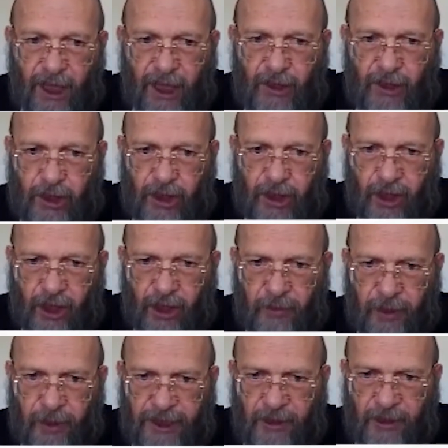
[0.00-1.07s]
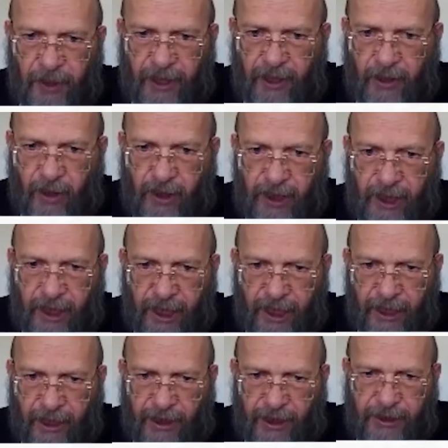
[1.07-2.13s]
And not on a base depending on the
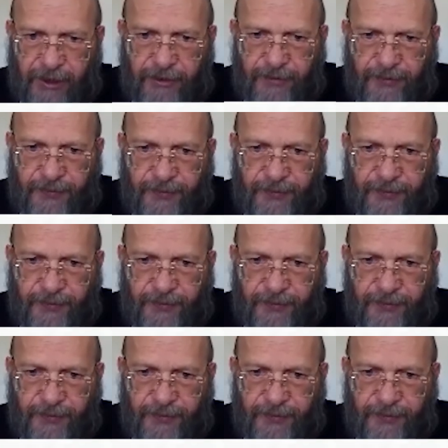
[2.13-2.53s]
angles.